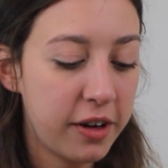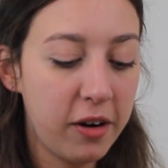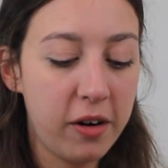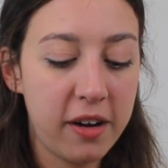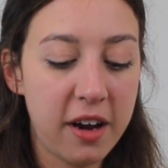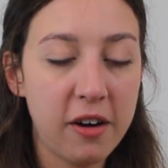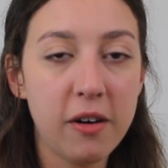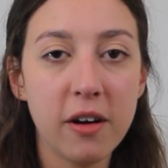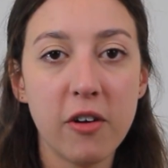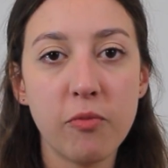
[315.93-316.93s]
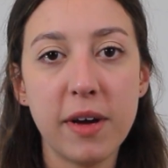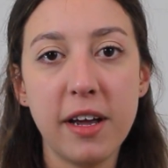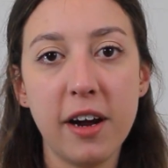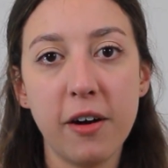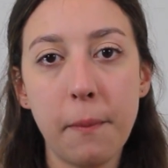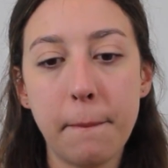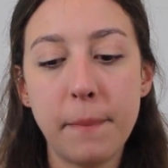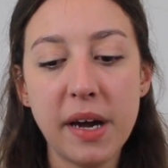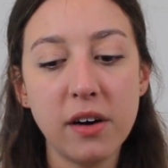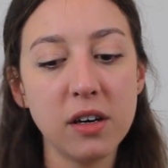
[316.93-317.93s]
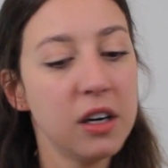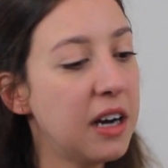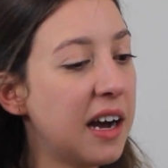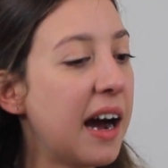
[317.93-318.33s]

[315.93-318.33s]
take care of my hair better.